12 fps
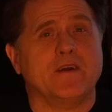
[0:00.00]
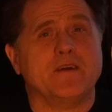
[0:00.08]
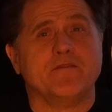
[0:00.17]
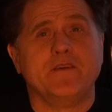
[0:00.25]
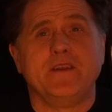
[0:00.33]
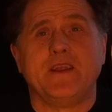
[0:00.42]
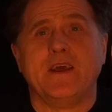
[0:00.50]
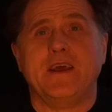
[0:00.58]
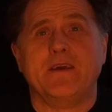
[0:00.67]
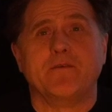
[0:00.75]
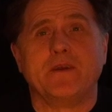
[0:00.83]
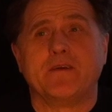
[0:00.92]
Every
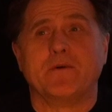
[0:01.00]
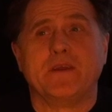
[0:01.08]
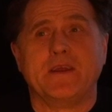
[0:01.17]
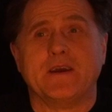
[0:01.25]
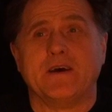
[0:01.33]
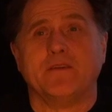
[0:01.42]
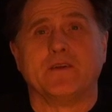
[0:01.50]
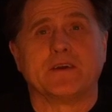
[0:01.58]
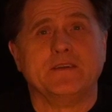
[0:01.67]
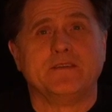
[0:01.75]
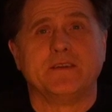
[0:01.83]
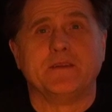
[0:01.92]
day we look
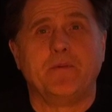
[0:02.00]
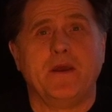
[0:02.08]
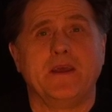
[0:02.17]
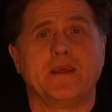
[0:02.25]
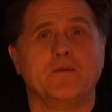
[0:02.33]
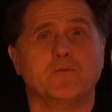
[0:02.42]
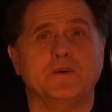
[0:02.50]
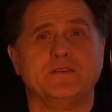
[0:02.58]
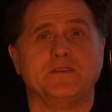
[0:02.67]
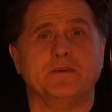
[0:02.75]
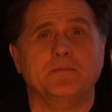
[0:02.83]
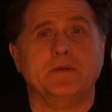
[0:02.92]
into the pagan
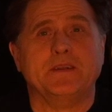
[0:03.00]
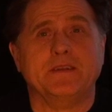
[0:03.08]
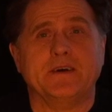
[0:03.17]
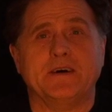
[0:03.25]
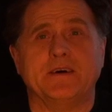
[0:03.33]
wisdom, and,